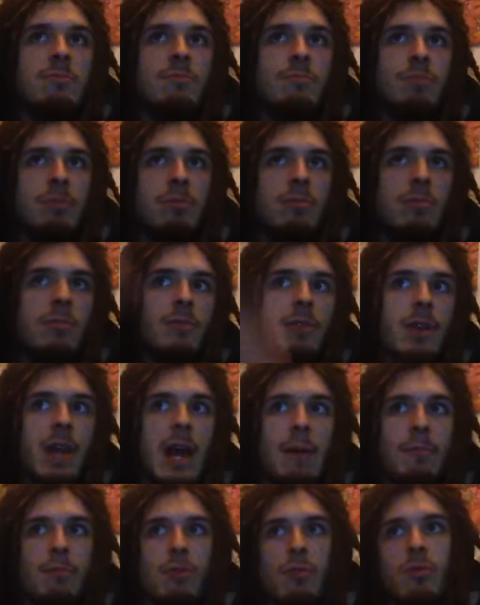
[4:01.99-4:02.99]
Pluto in
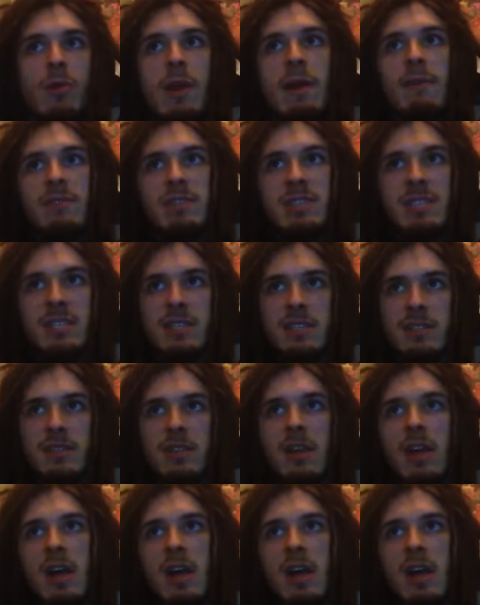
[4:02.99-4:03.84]
Capricorn every season.